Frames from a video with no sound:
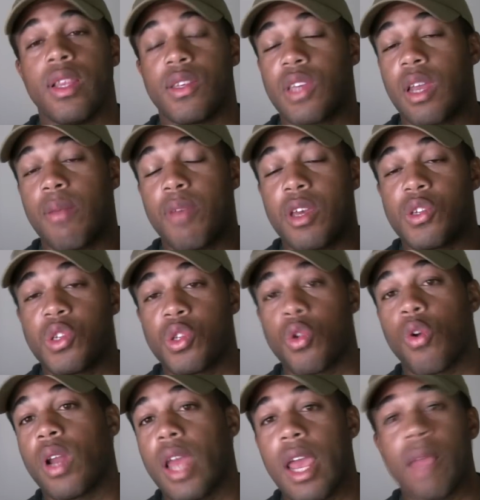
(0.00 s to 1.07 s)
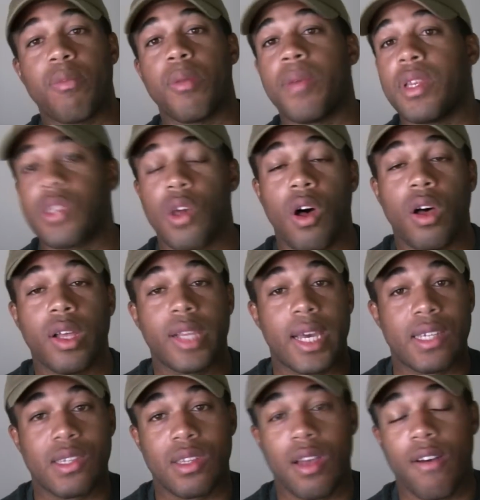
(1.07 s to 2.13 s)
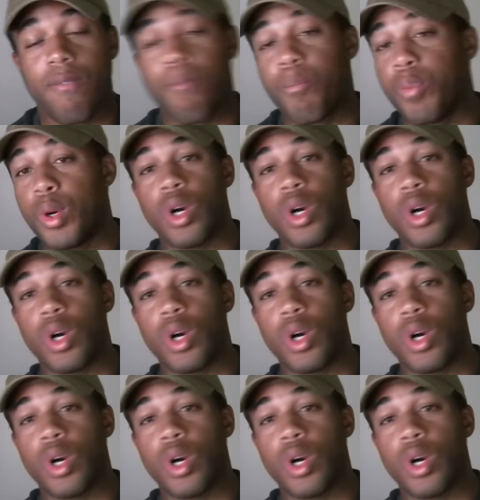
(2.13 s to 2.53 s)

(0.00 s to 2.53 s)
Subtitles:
There's going to be a store that implements all that stuff.